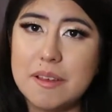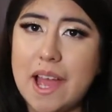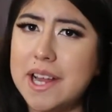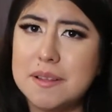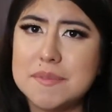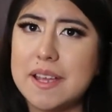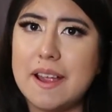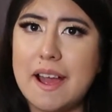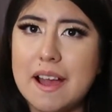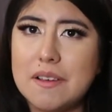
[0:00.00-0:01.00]
items I
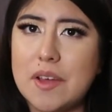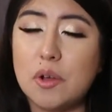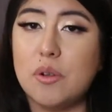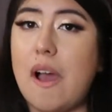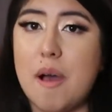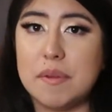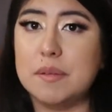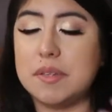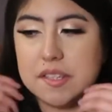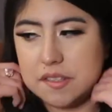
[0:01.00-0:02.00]
have. I don't know how
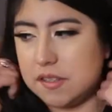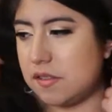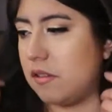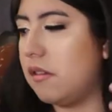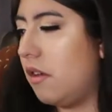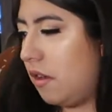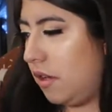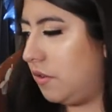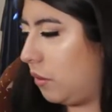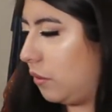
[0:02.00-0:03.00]
many pieces
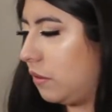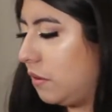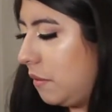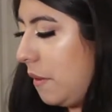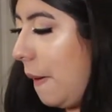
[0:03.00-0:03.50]
in total,